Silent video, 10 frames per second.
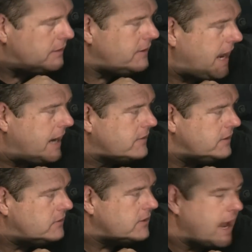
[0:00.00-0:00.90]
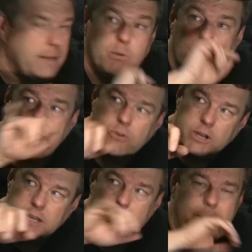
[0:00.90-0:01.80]
and attack these side bolts. We've
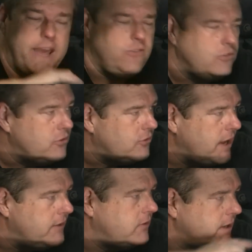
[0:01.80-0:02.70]
already got the passenger side